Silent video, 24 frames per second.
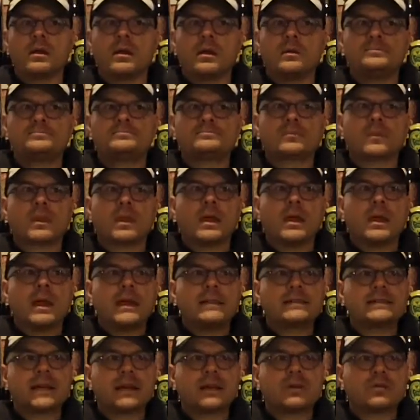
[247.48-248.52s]

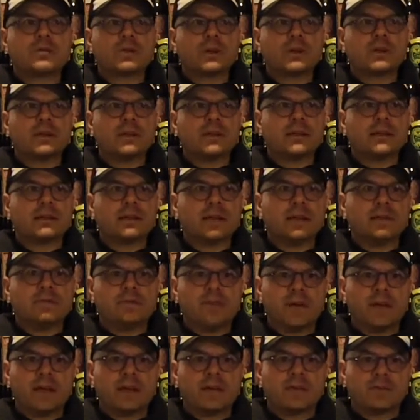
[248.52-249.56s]
it's got a really clean
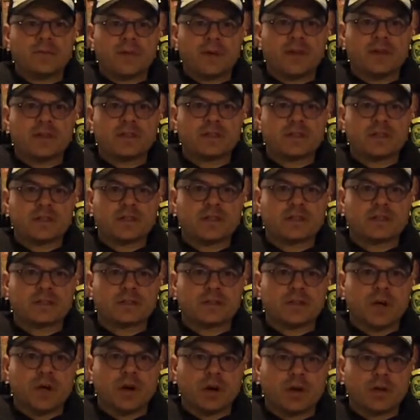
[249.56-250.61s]
finish since it's a
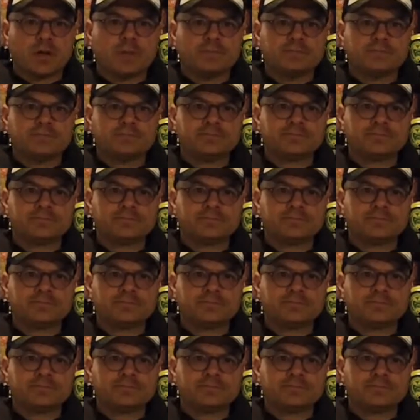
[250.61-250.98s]
lager.